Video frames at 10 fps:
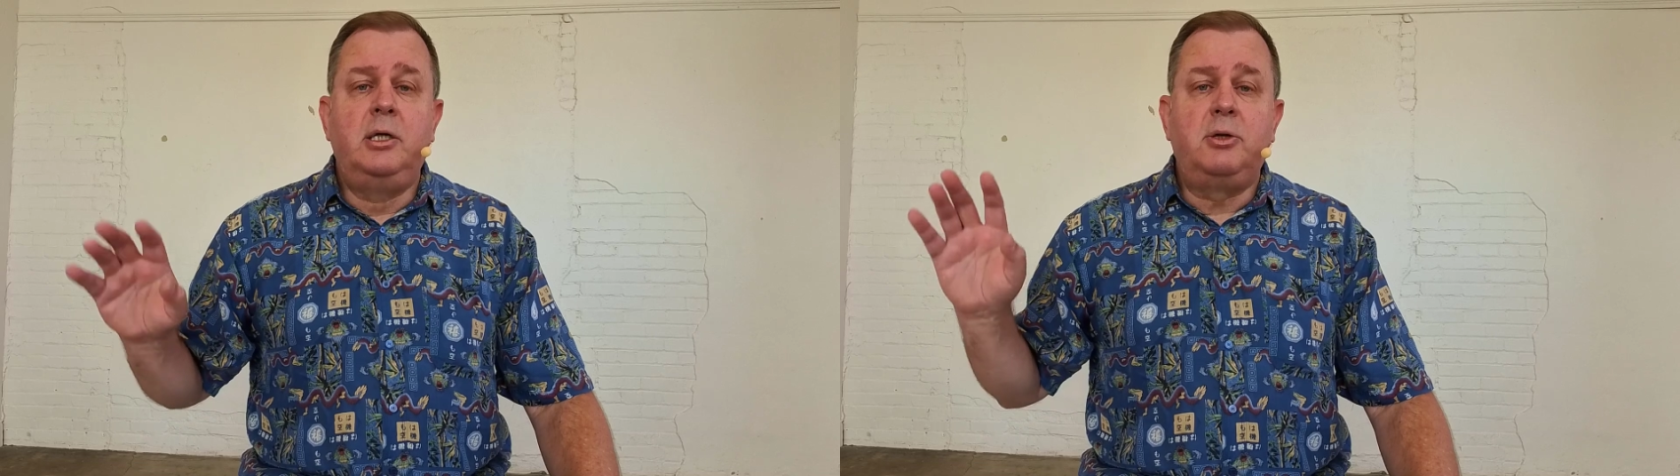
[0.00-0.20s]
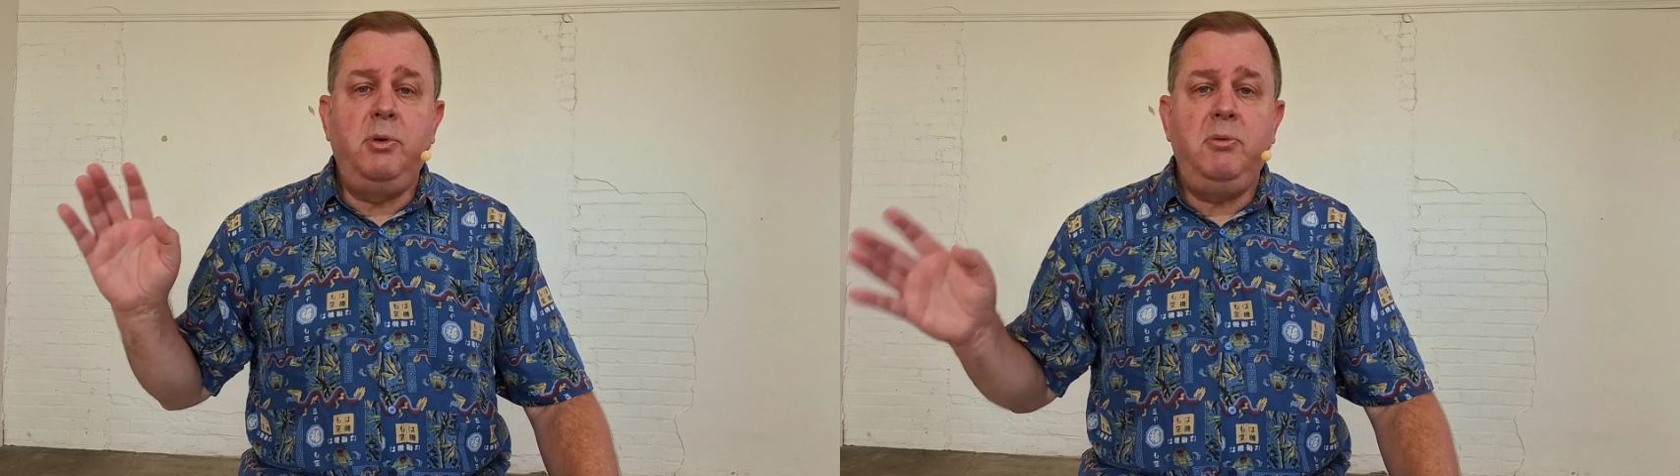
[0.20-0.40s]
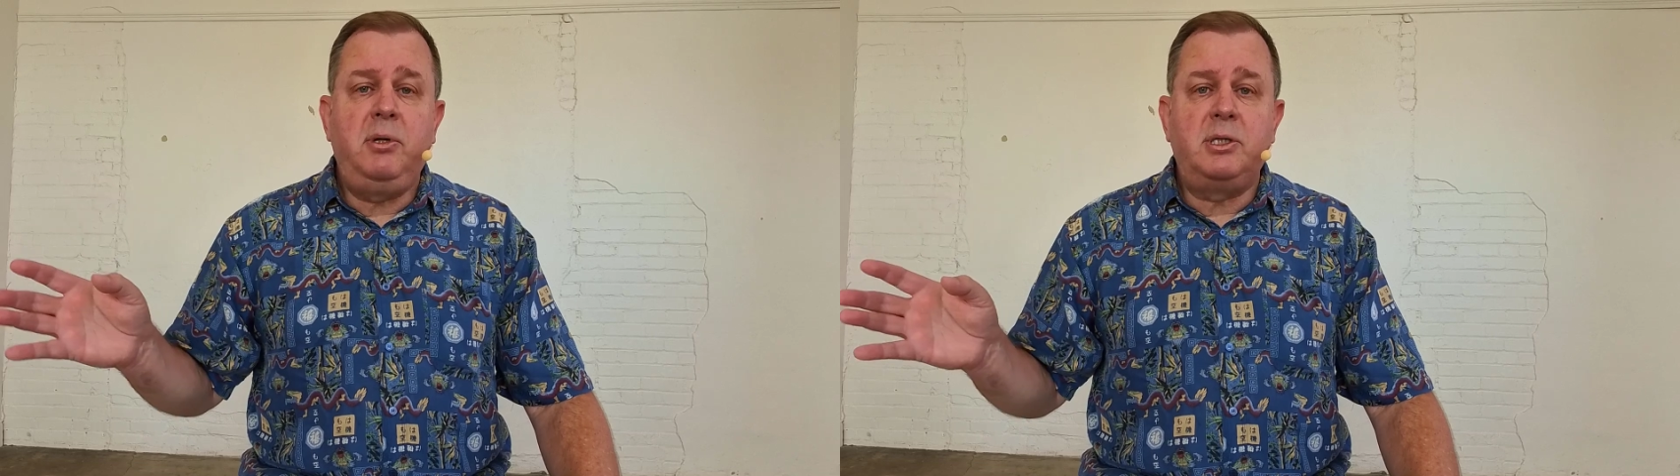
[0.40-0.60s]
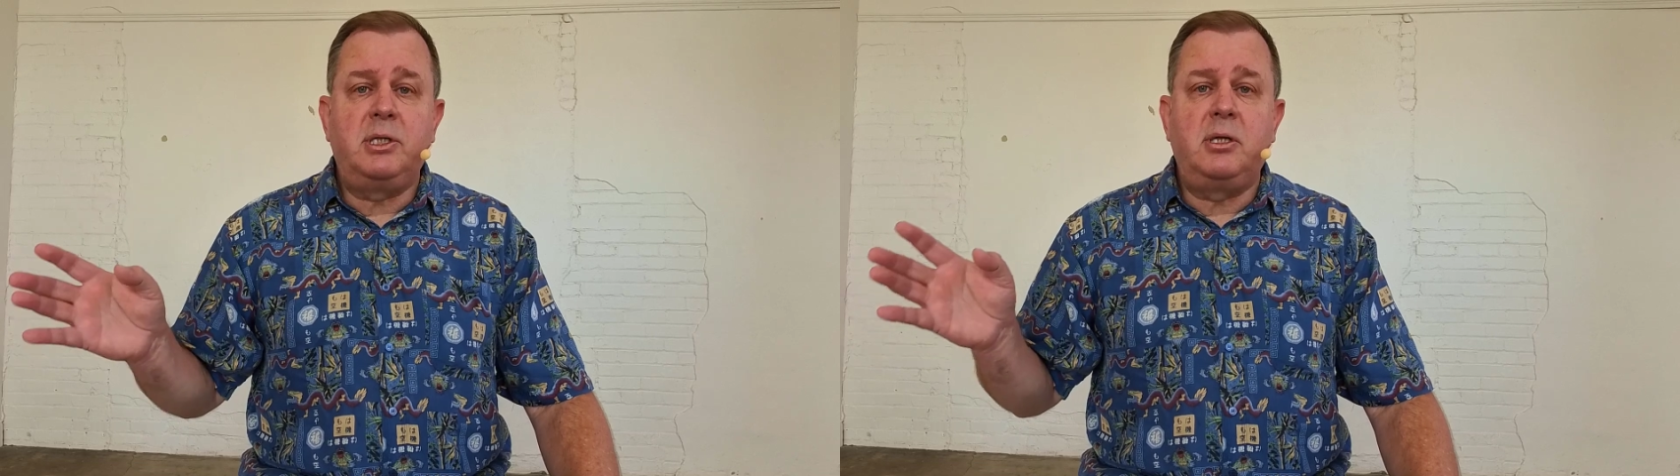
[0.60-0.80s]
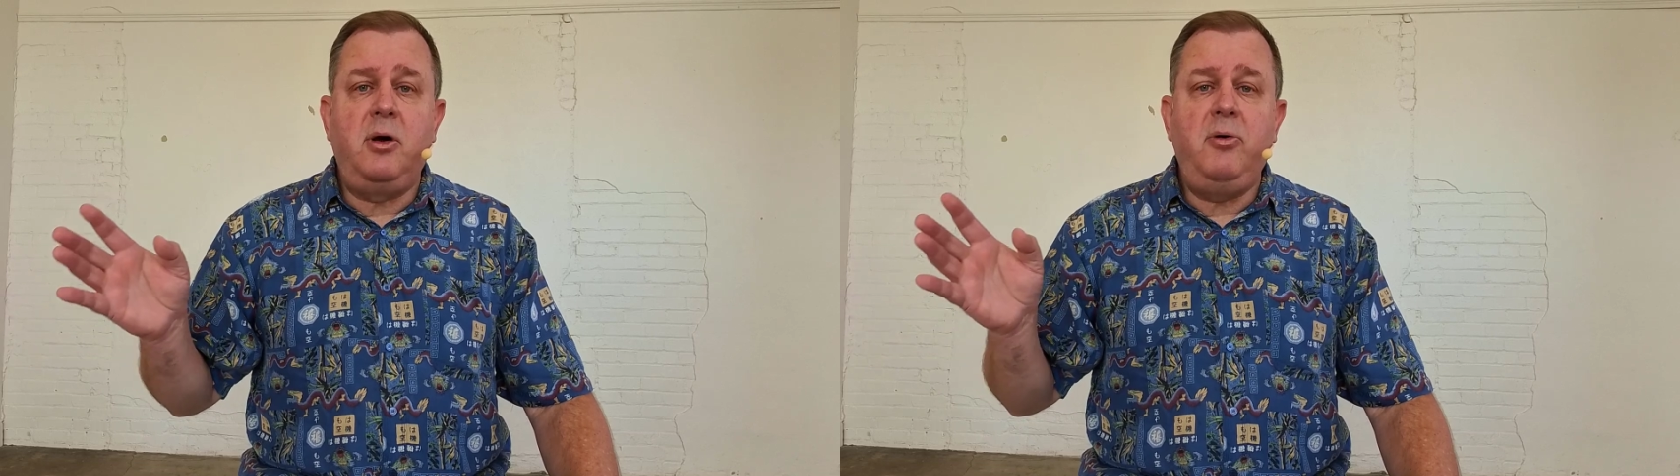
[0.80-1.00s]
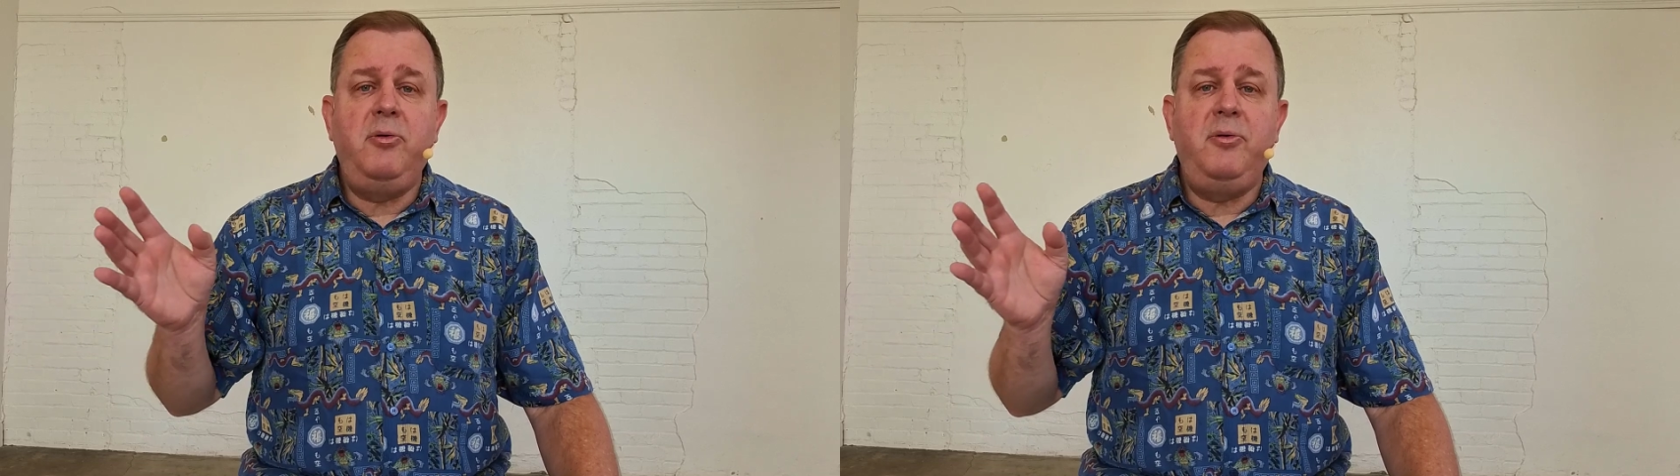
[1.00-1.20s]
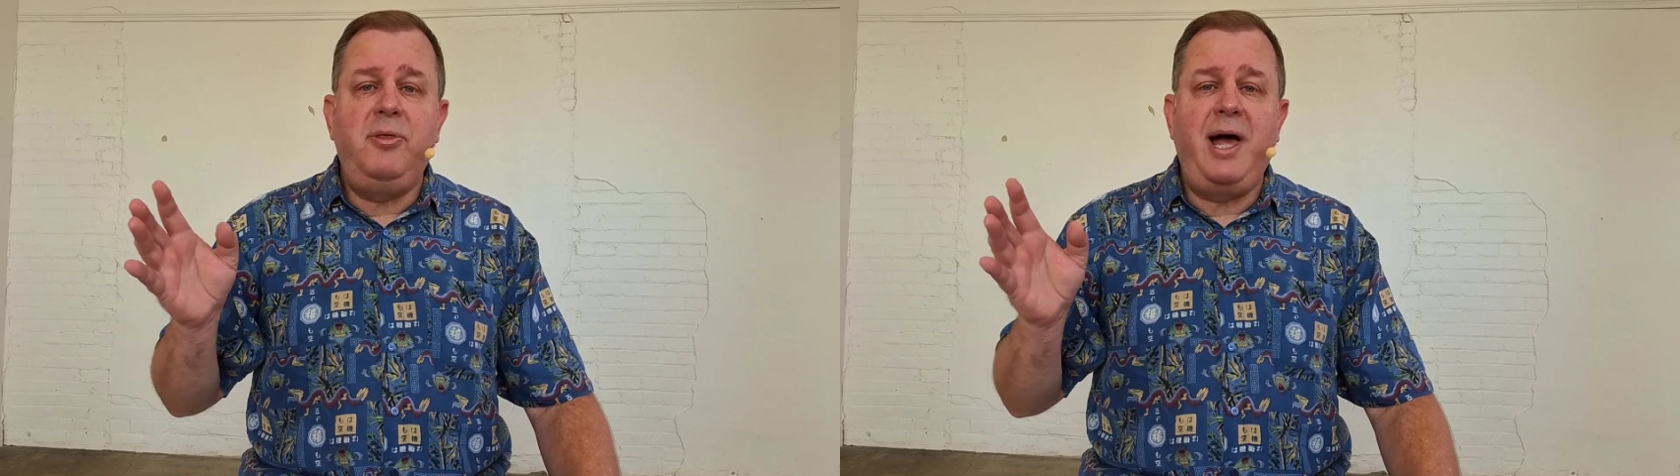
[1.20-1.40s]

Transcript: So we want to slow